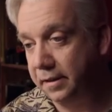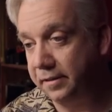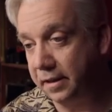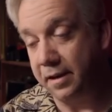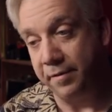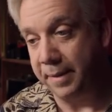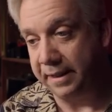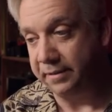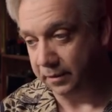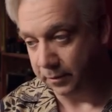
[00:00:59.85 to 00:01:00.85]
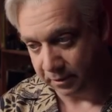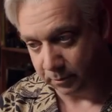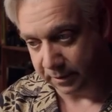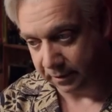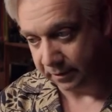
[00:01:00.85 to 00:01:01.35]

it's kind of amazing when you read the